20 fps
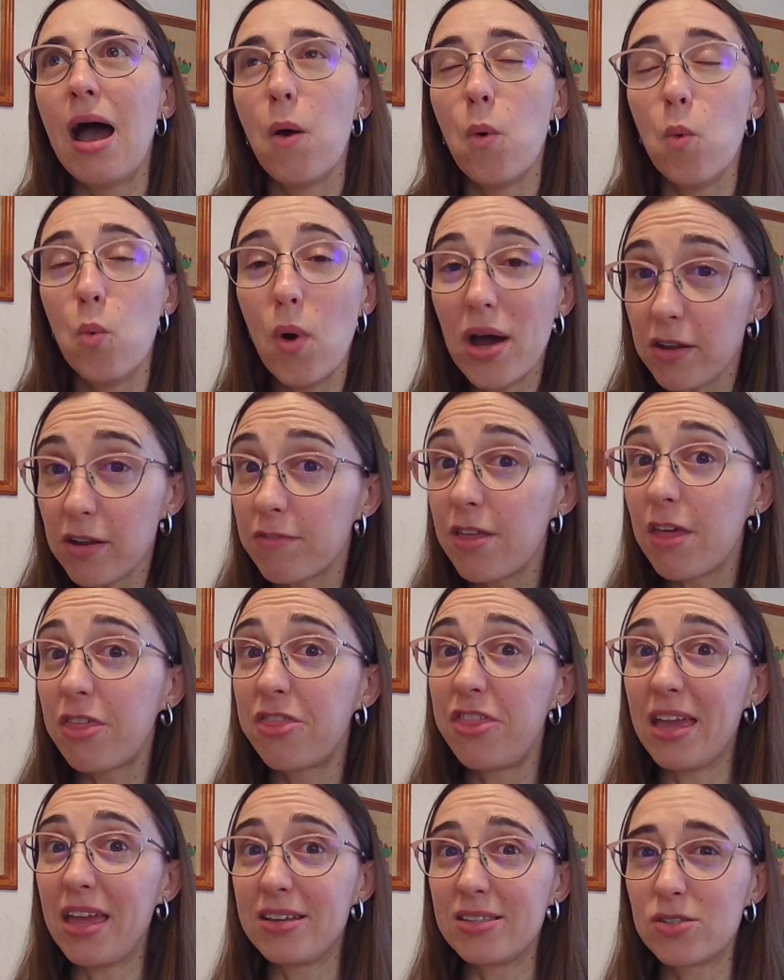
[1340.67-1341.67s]
One of
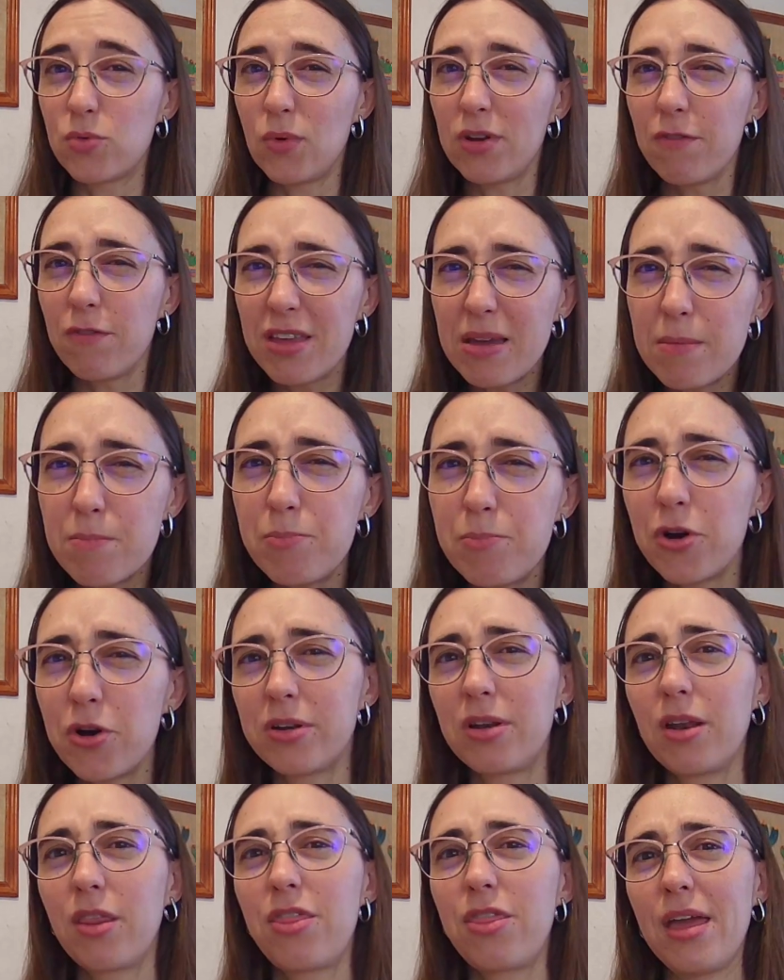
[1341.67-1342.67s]
the
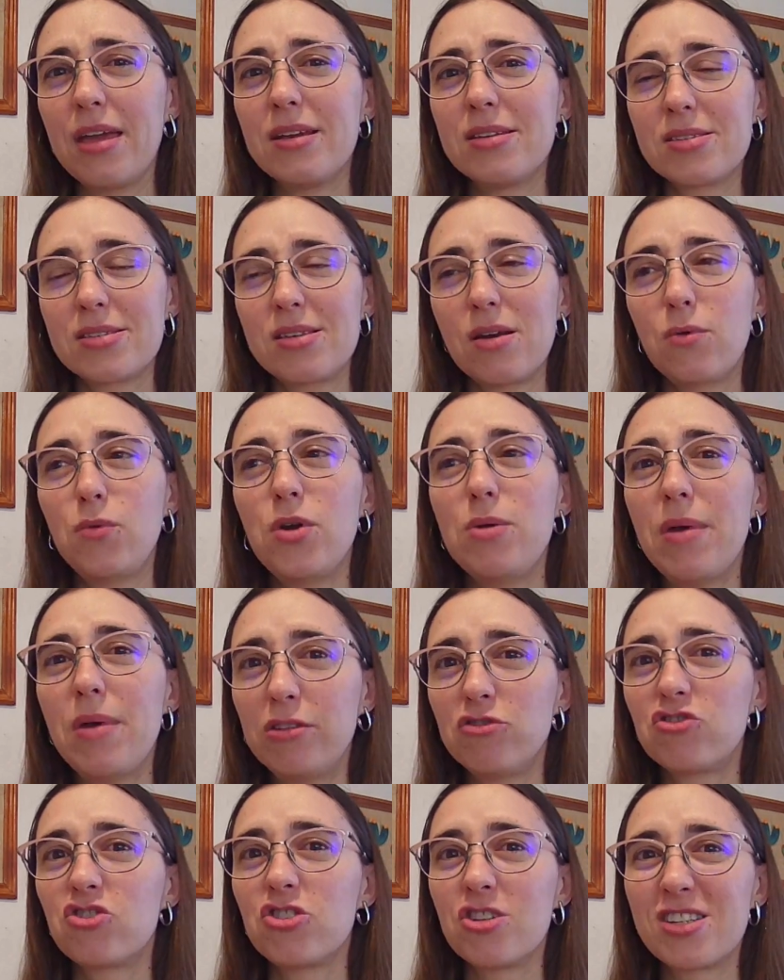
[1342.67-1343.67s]
important things we
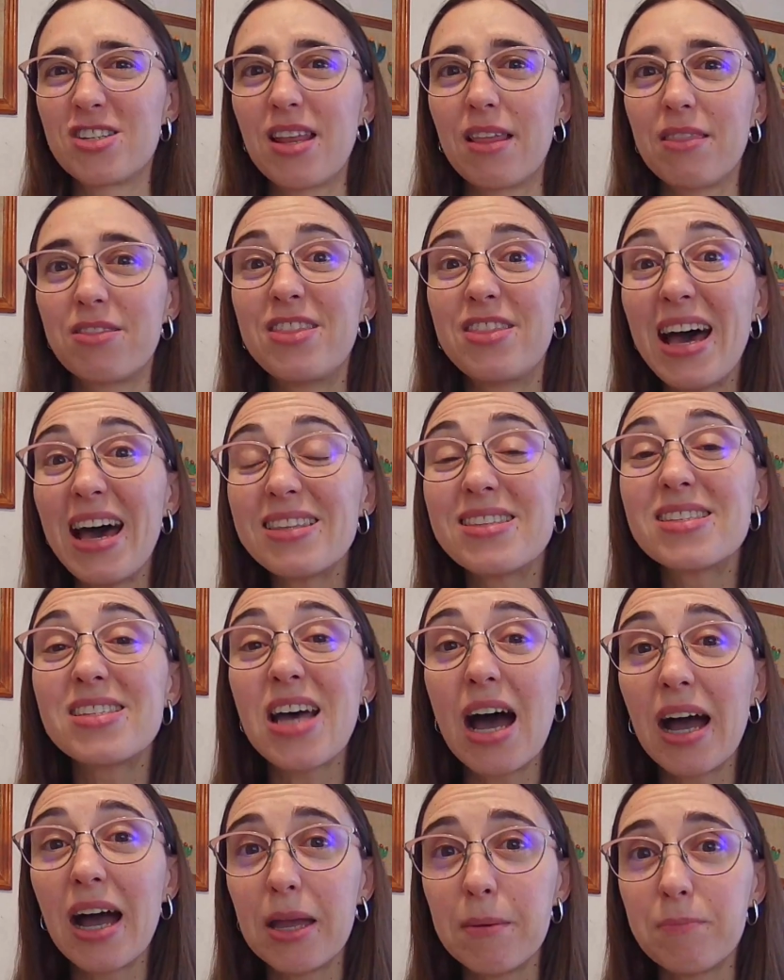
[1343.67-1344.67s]
mentioned that
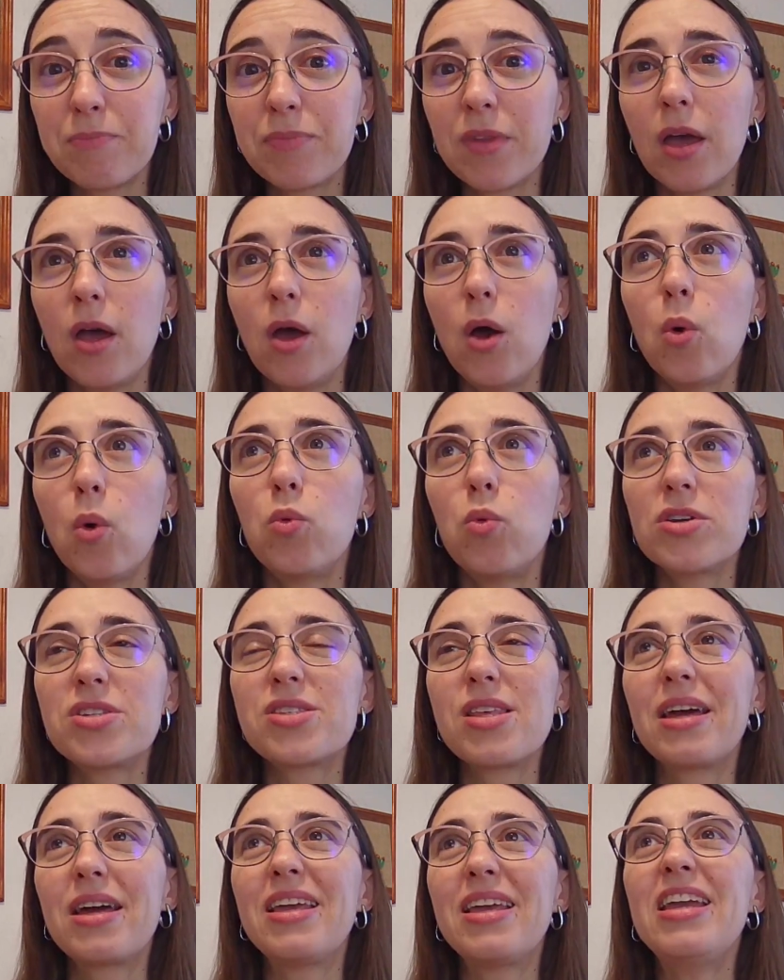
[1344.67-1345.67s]
time was
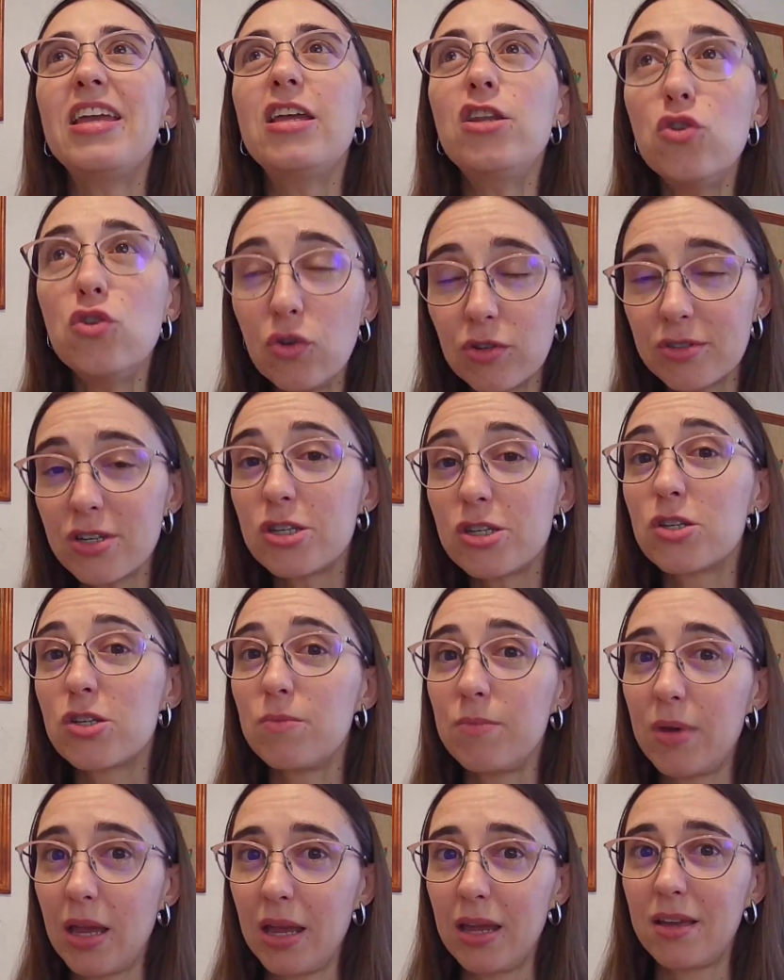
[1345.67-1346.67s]
that in order to
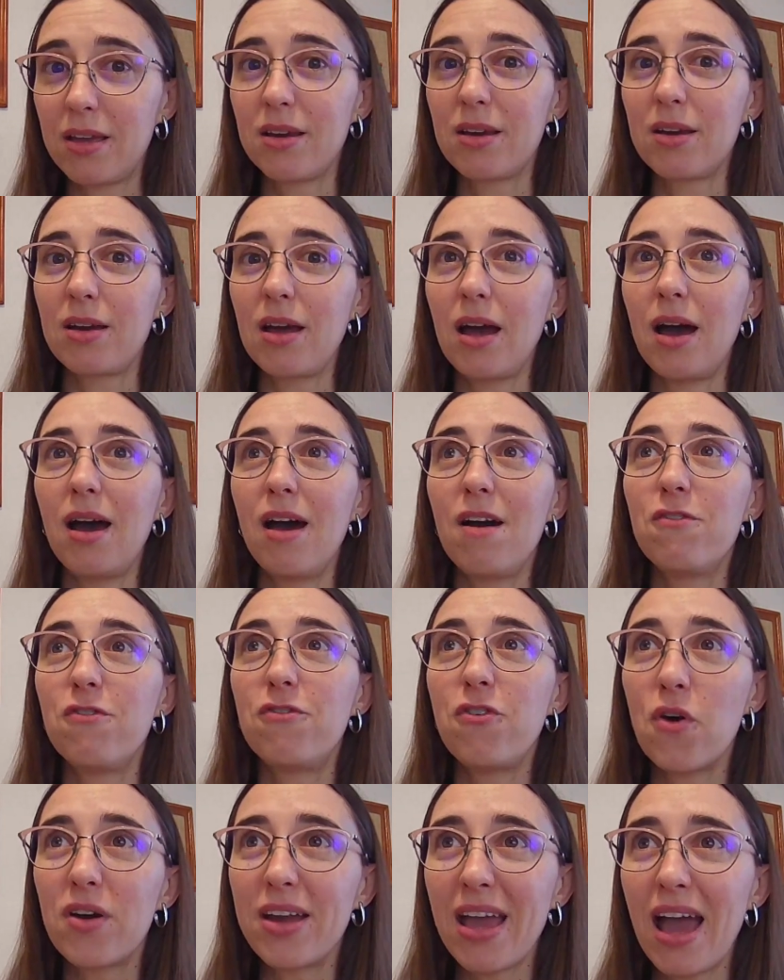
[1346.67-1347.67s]
make
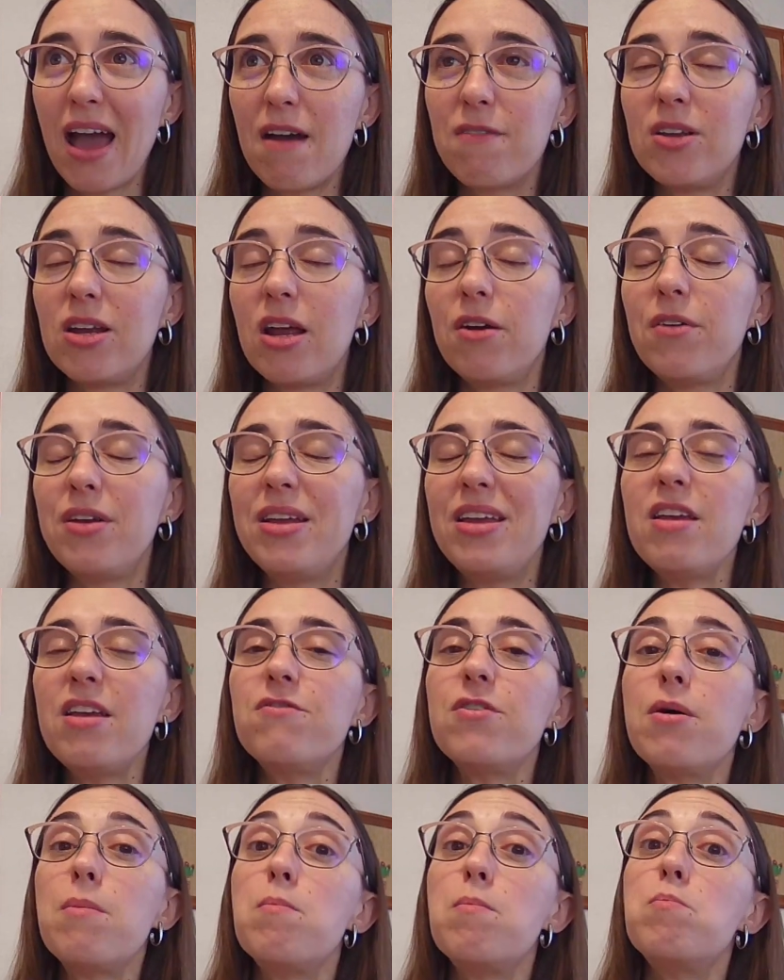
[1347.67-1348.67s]
vocabulary
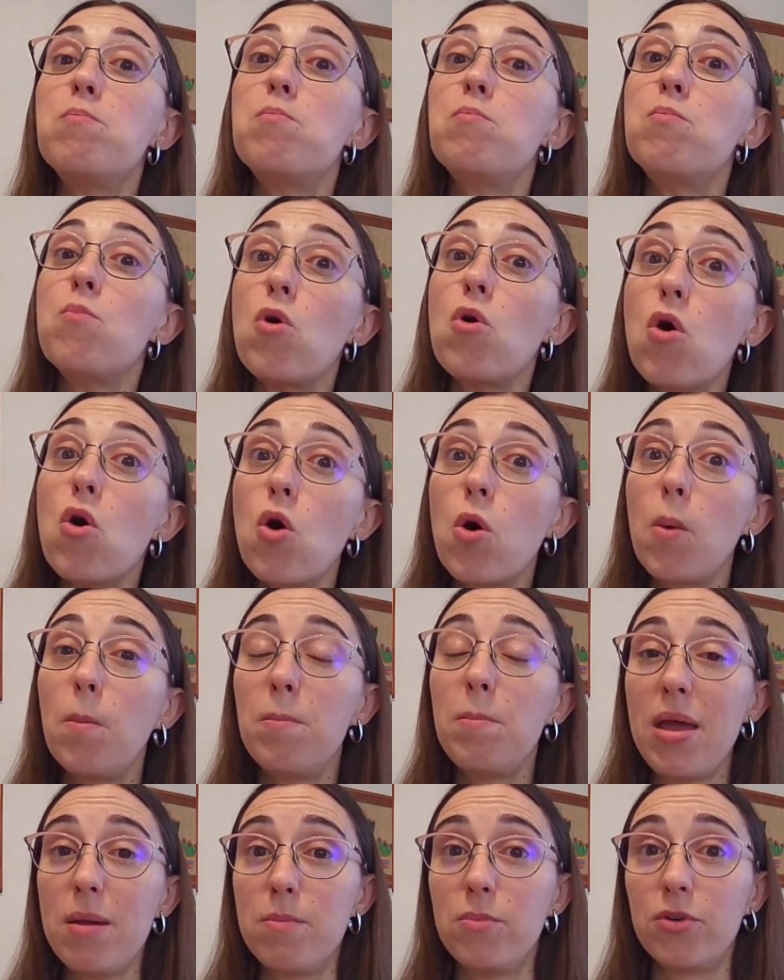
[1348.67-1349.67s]
even more
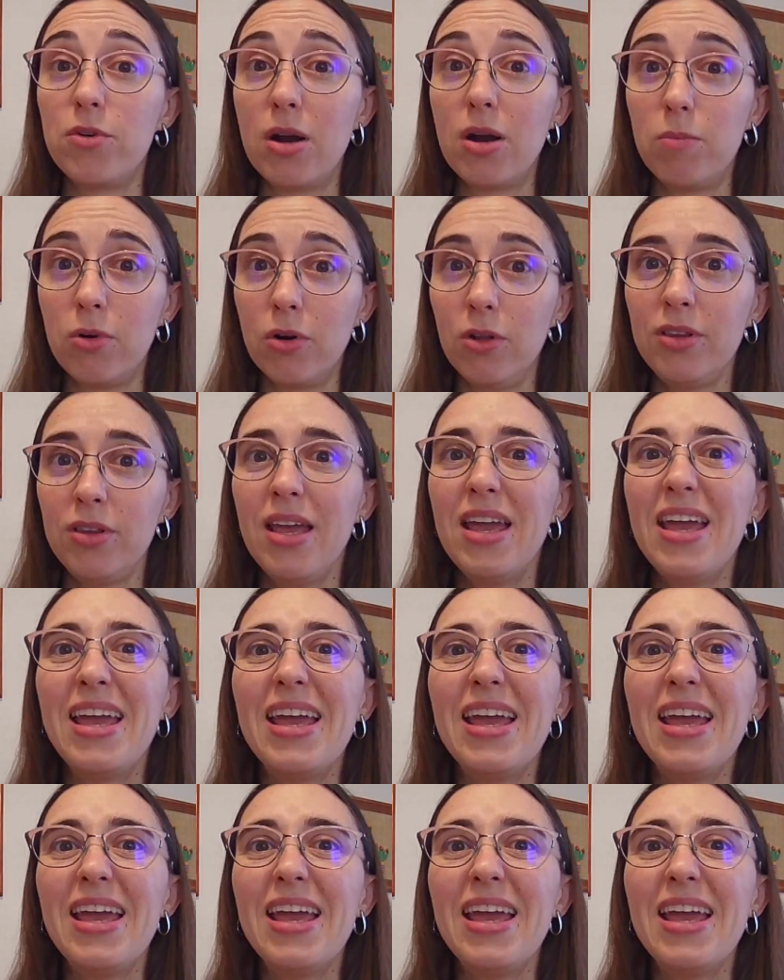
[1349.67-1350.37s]
memorable,